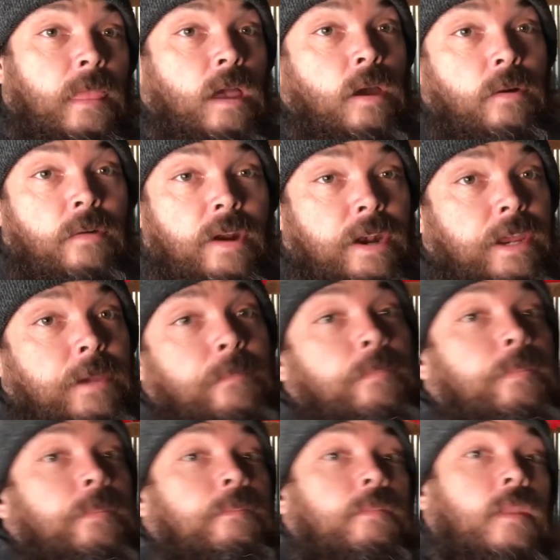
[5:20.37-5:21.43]
Alrighty,
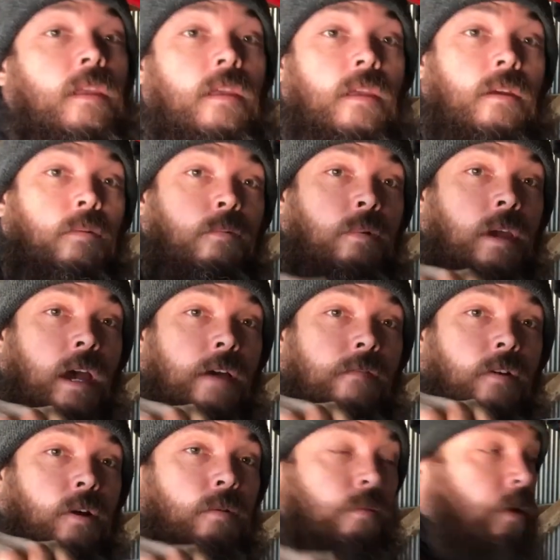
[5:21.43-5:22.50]
we
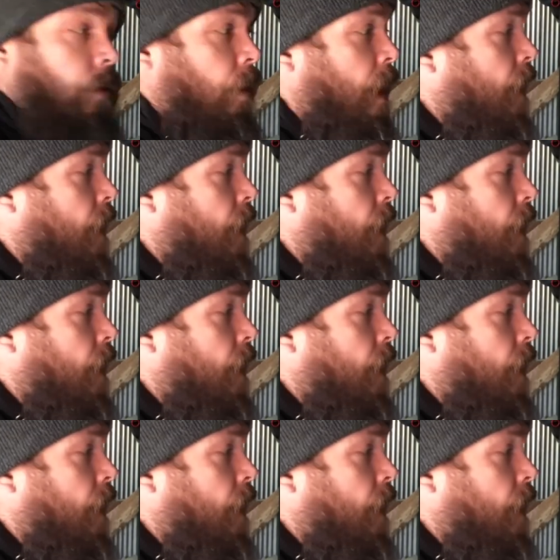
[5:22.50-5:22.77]
have our rear